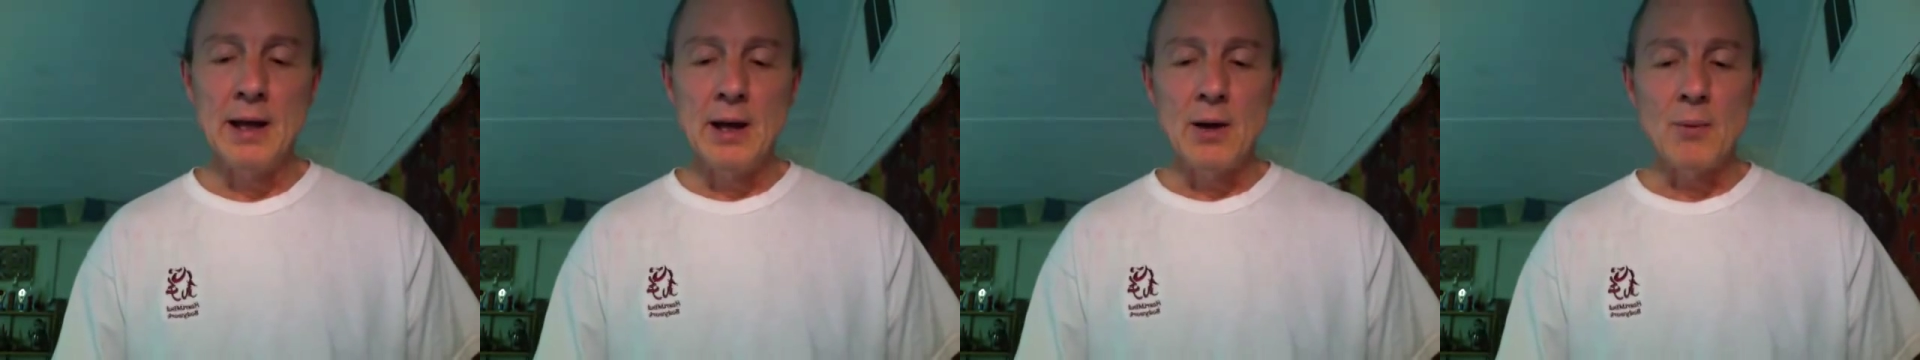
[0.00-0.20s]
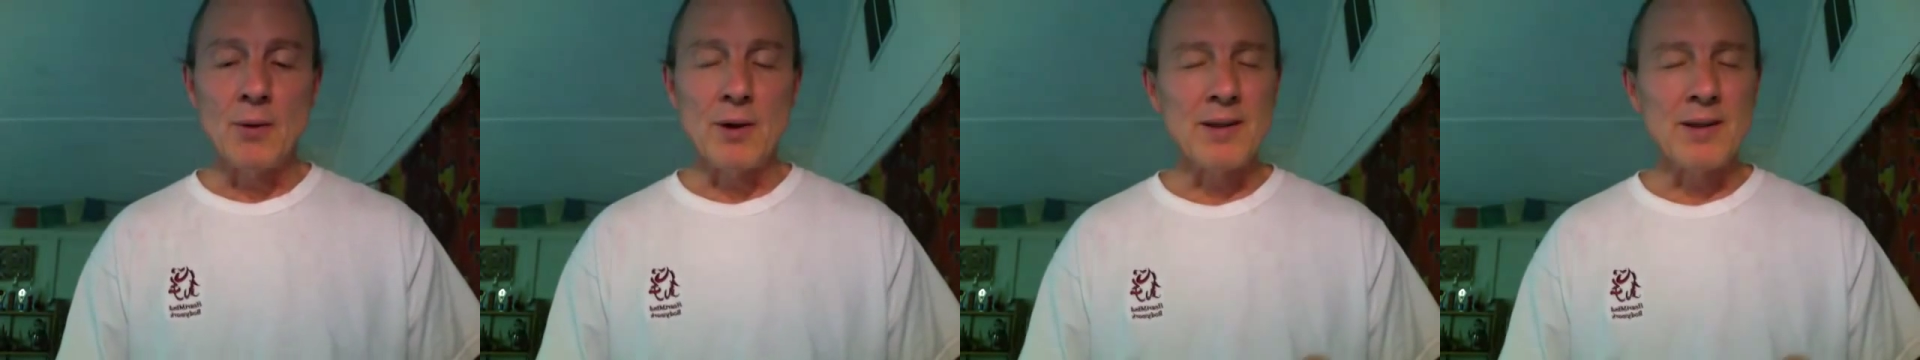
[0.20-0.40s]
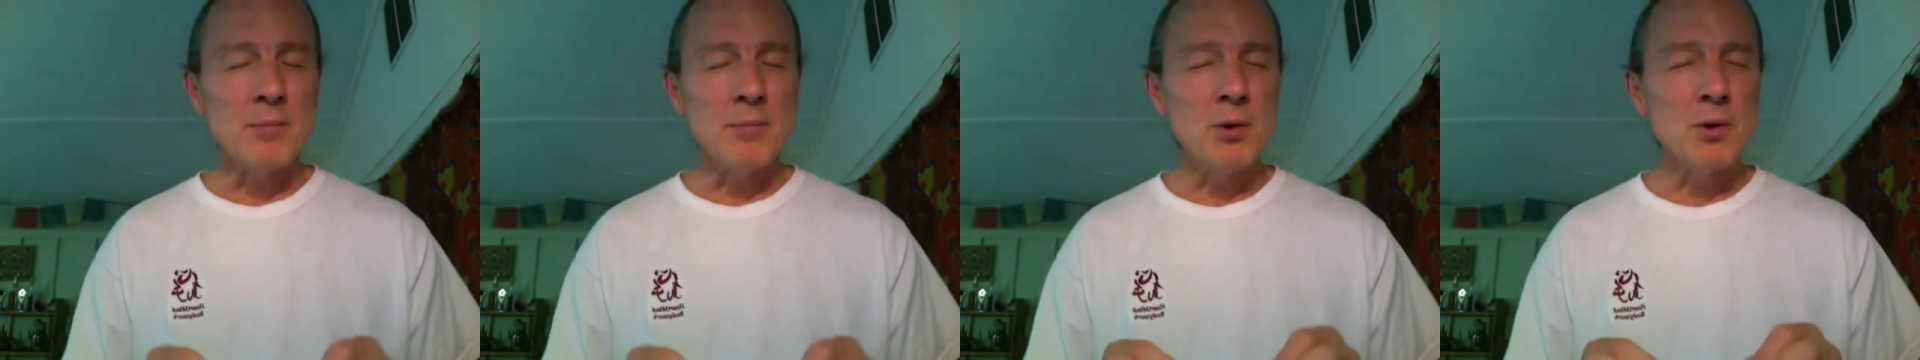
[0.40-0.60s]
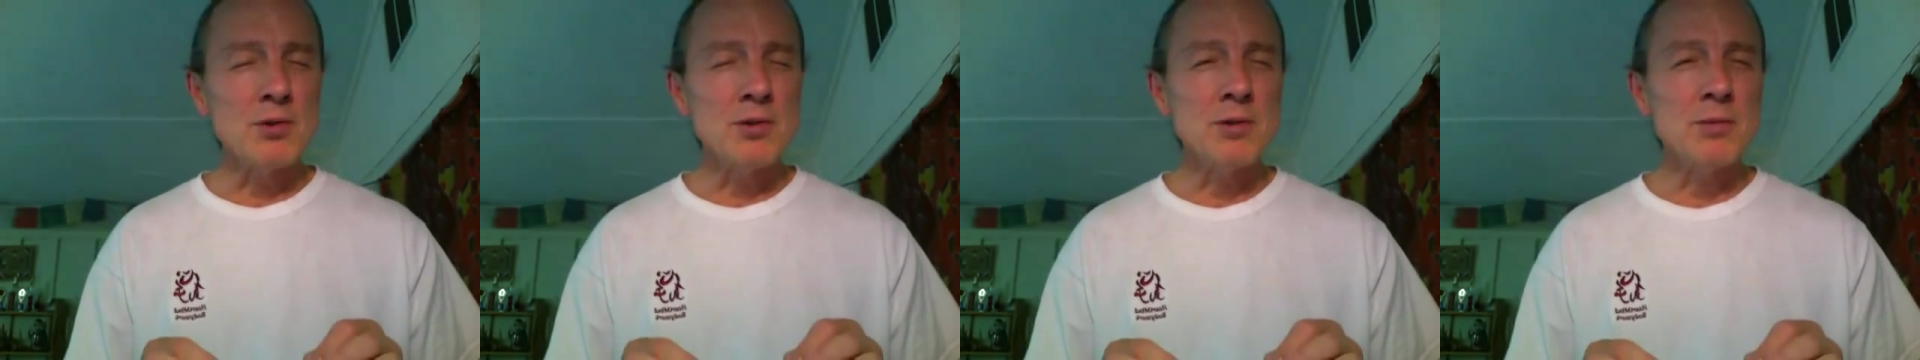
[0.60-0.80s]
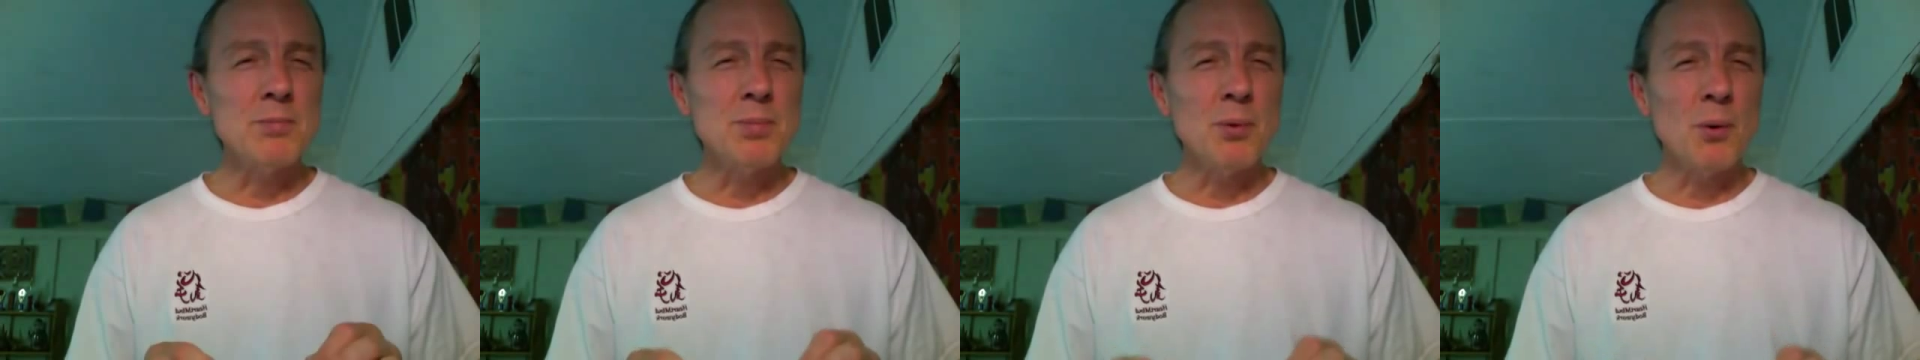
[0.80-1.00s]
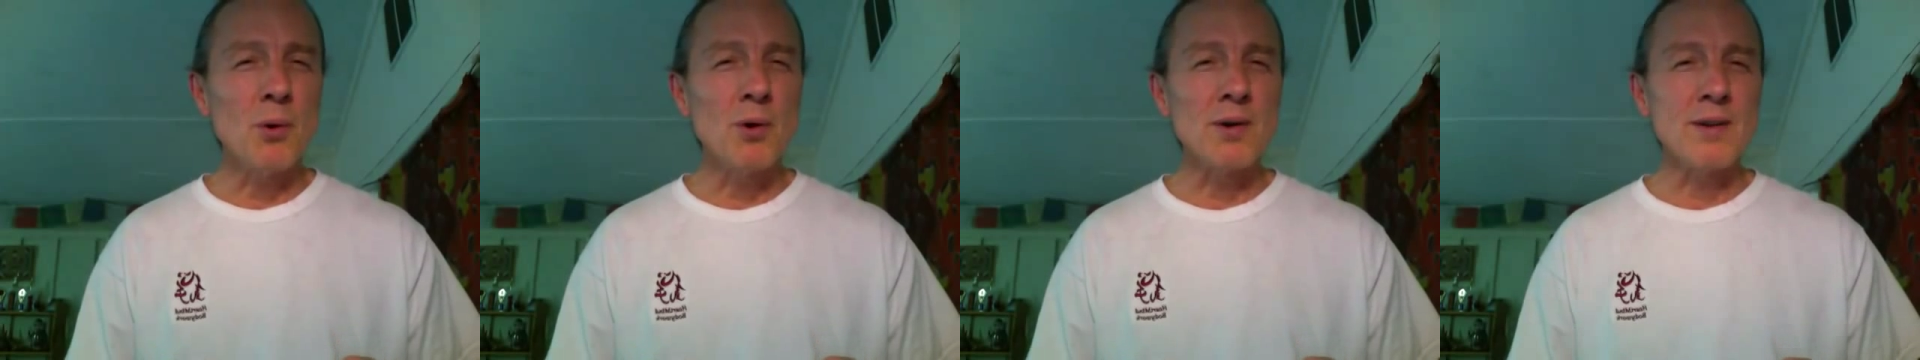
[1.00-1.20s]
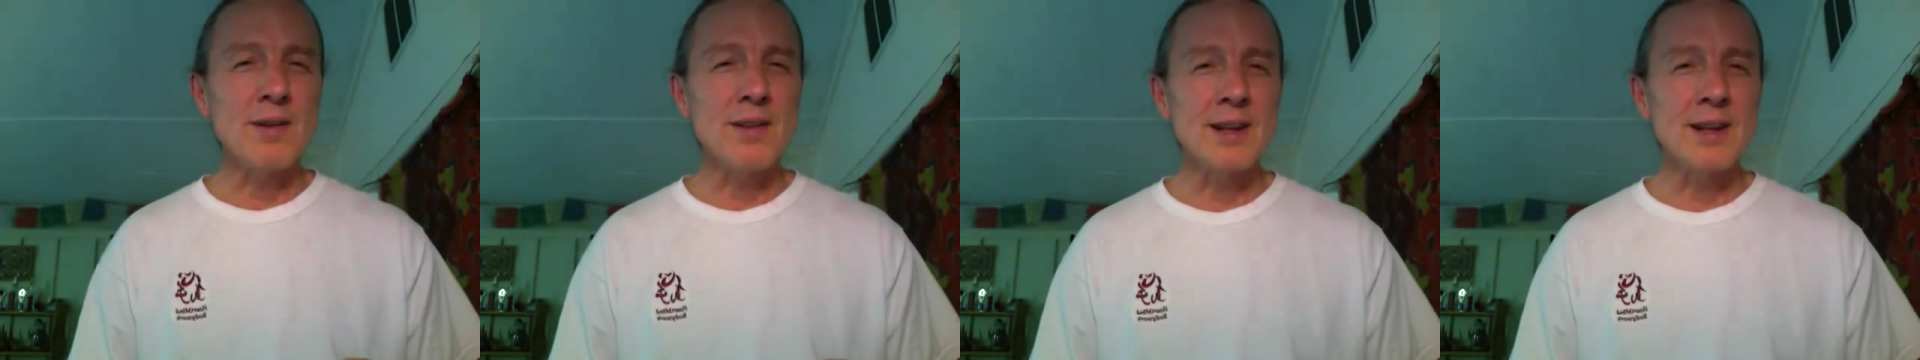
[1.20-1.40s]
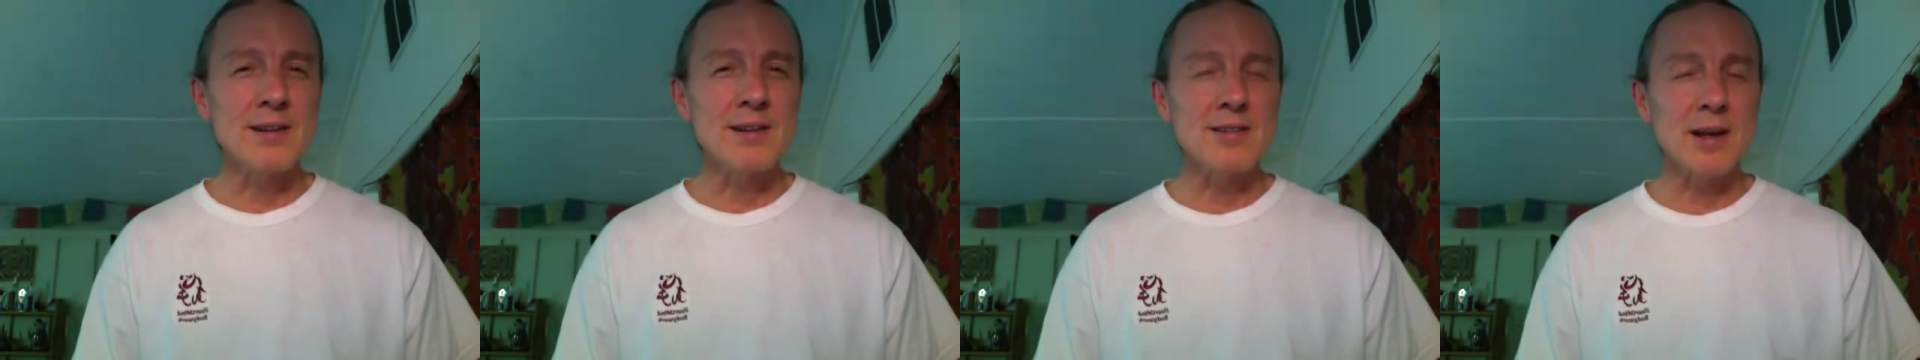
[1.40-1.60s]
One of the most important
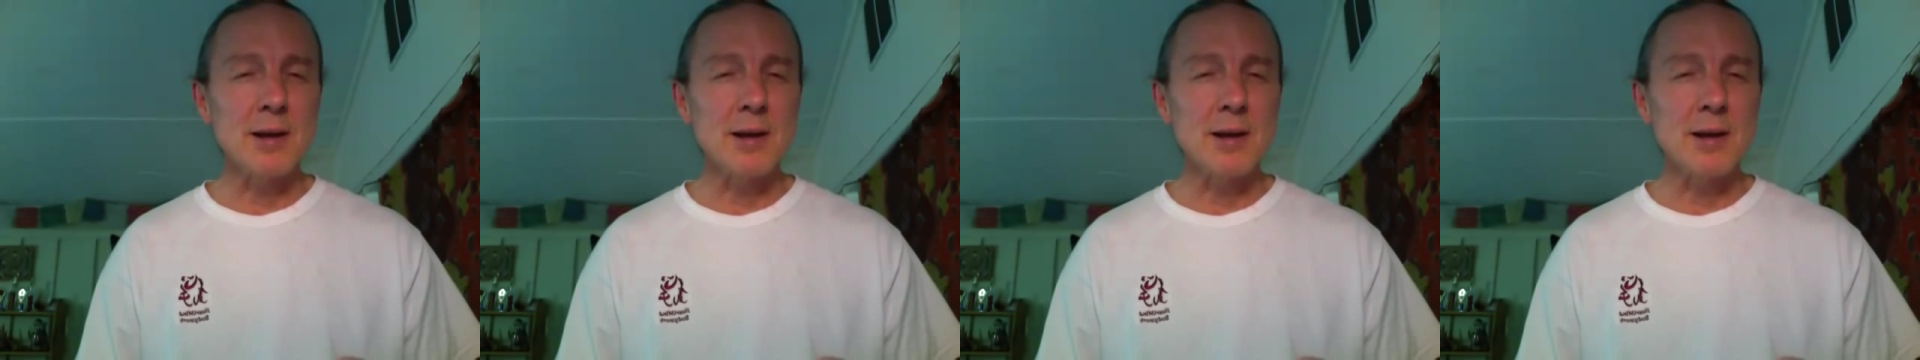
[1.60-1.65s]
things